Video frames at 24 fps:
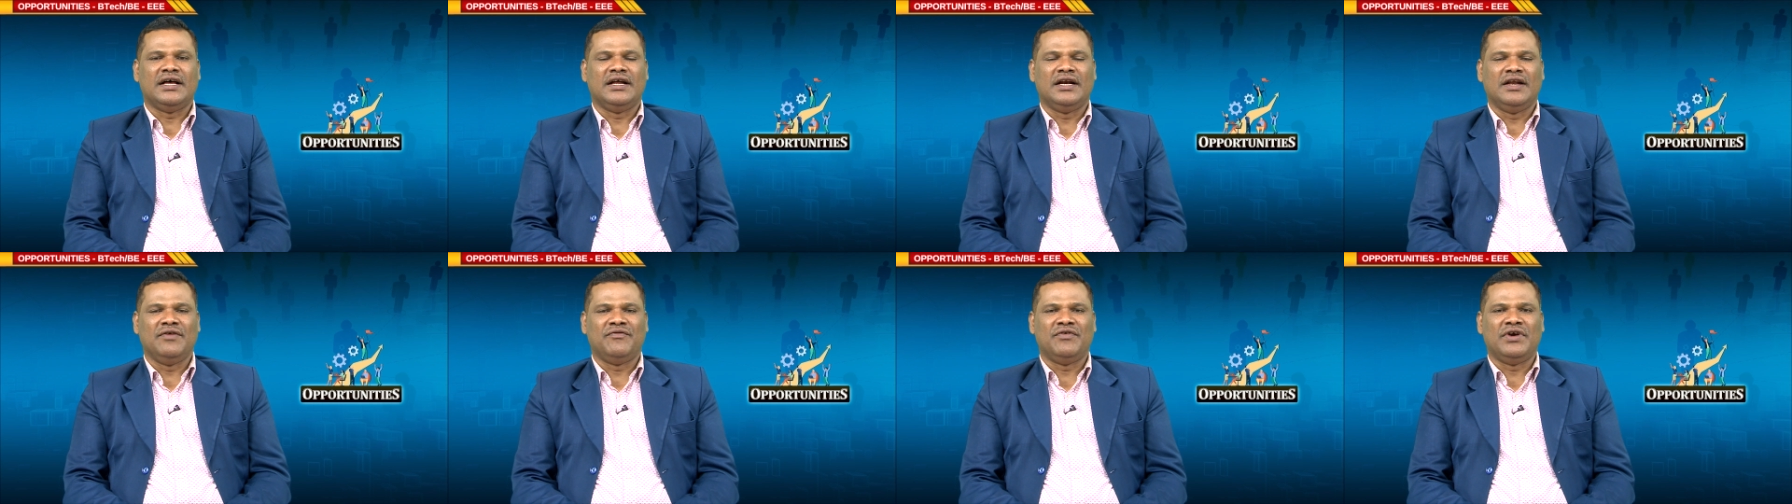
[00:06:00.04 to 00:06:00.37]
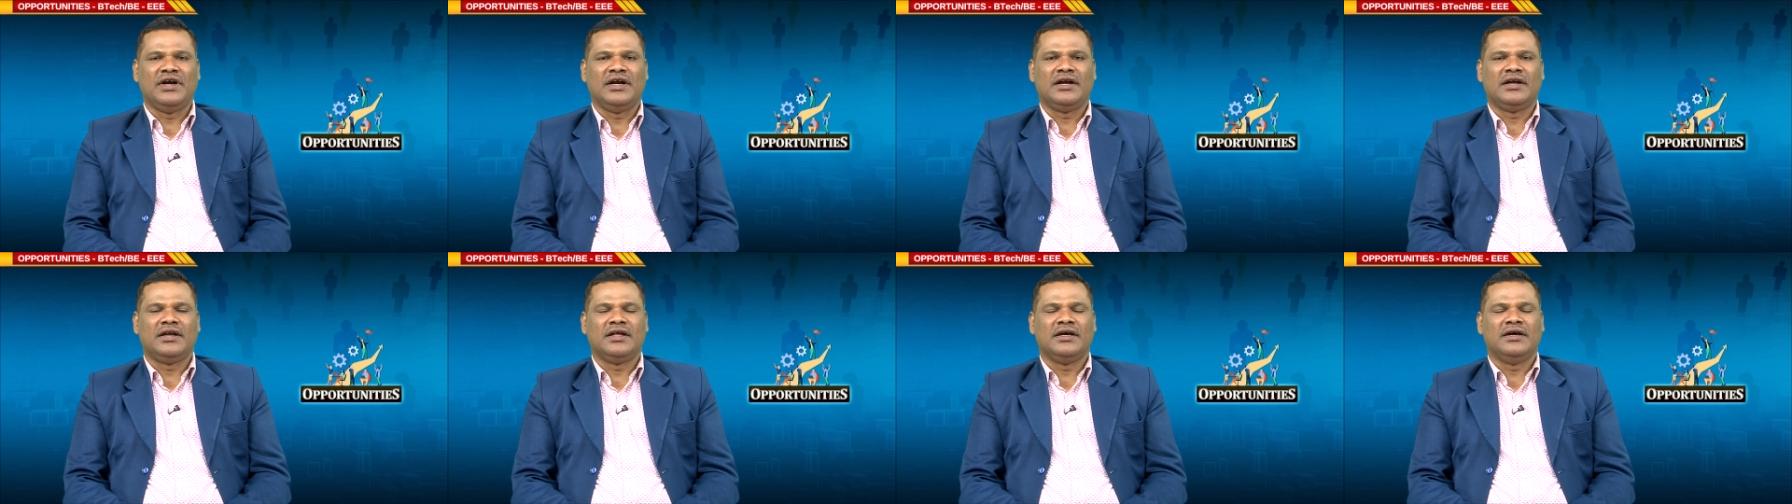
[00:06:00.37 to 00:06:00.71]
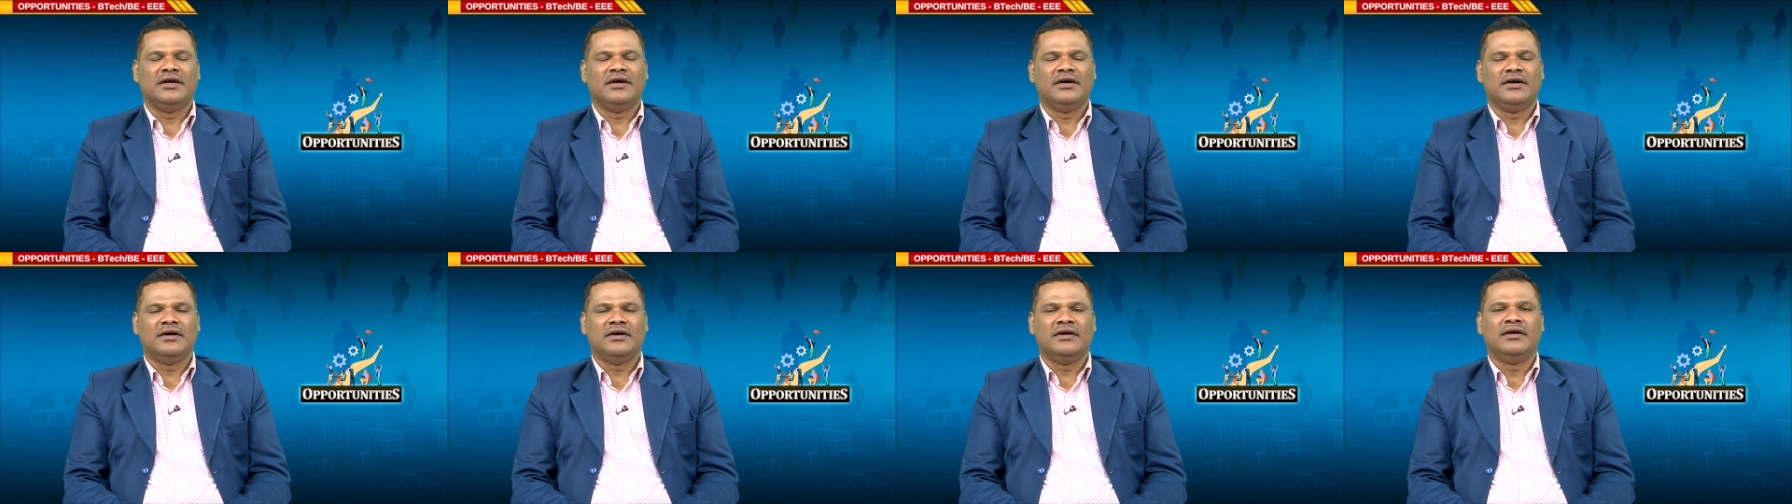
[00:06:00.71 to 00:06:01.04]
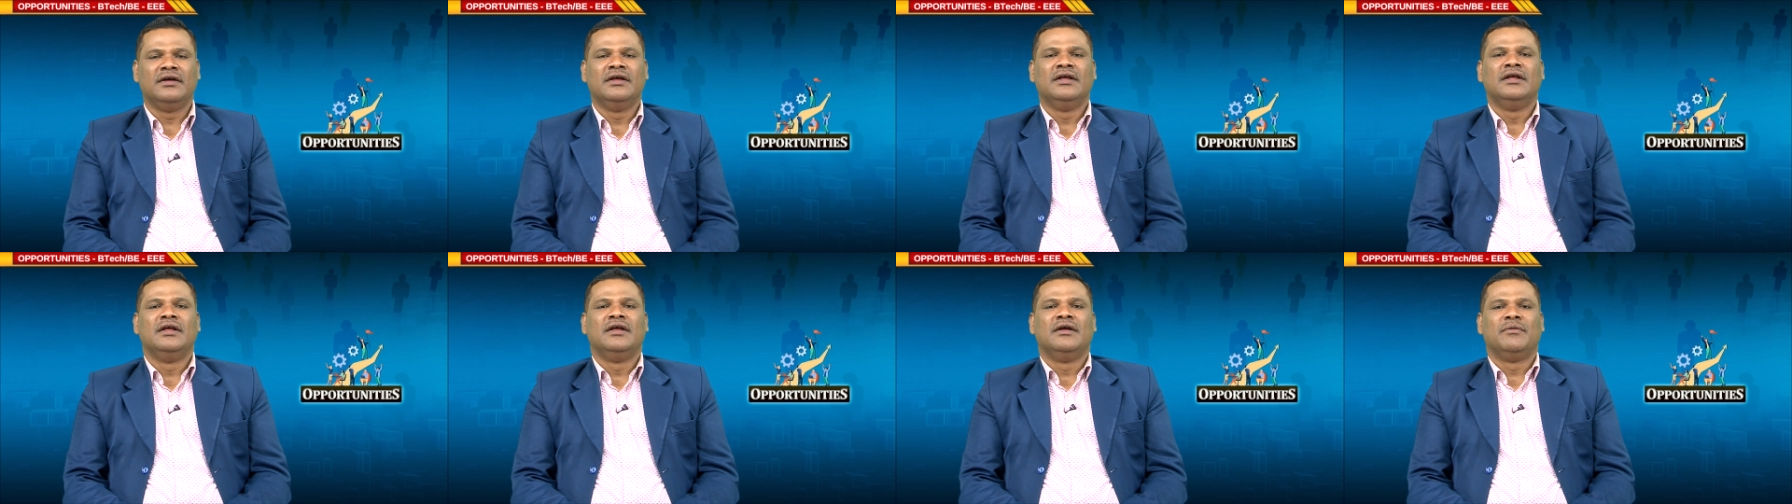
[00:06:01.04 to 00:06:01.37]
different uh,
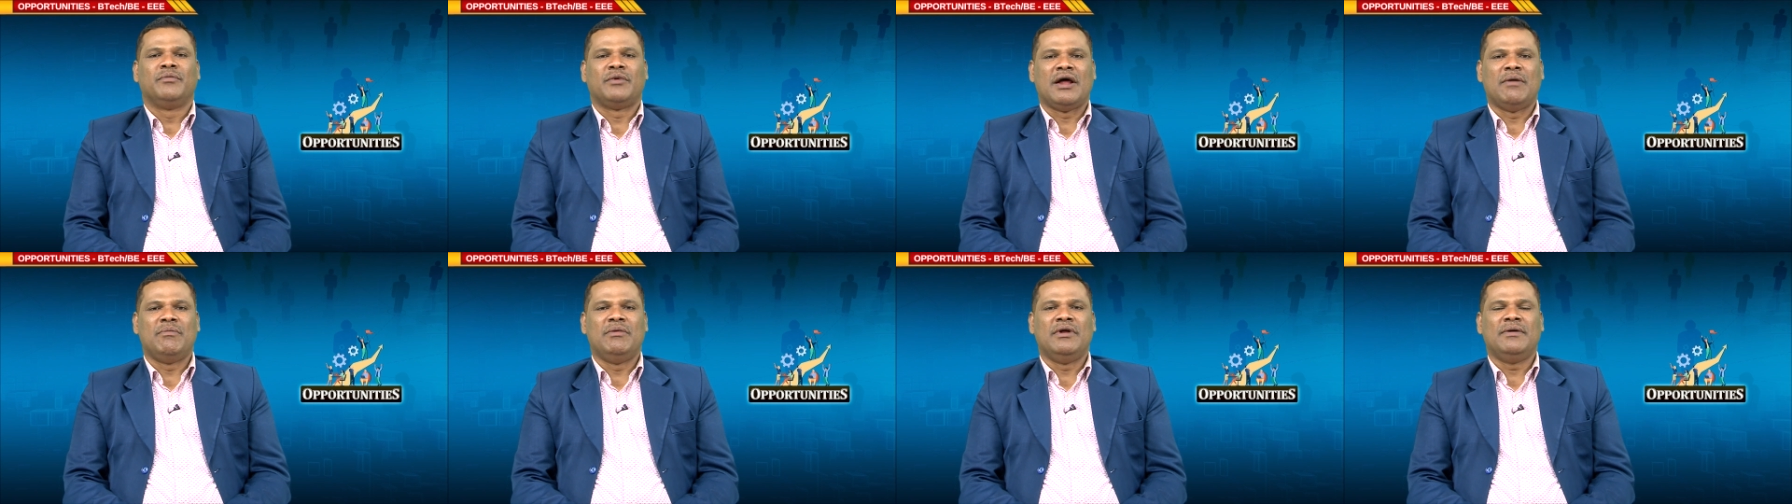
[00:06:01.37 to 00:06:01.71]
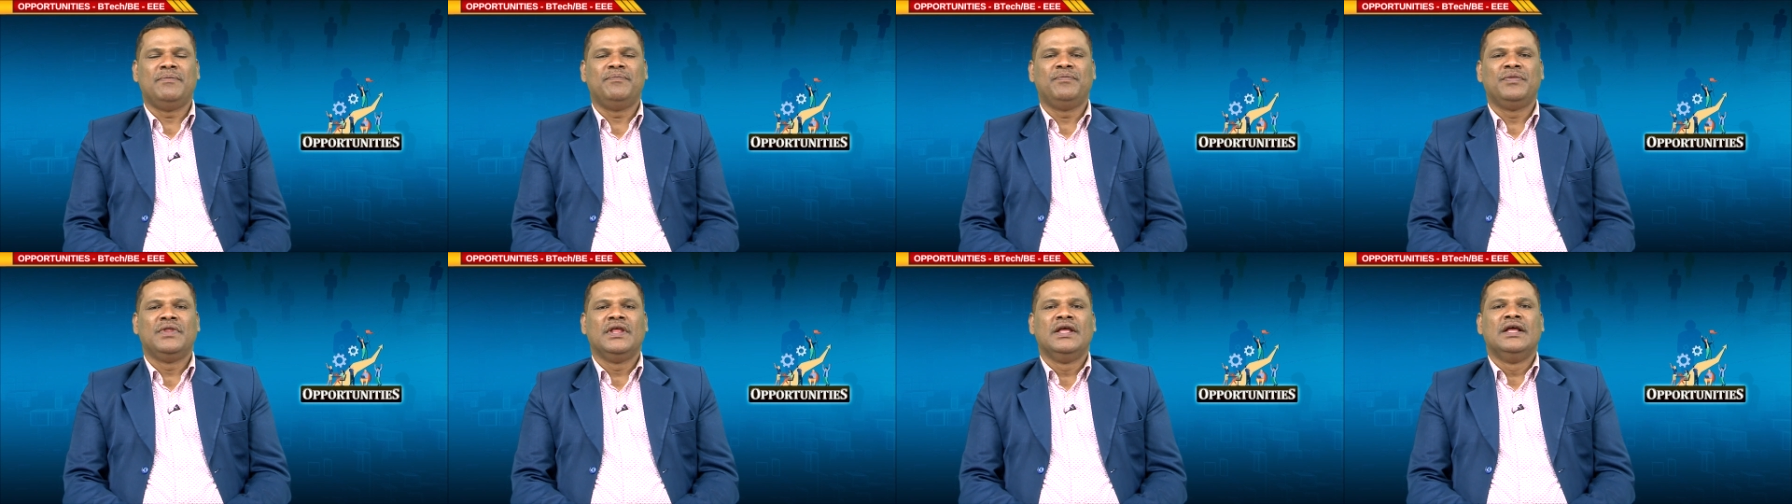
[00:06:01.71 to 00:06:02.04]
problem.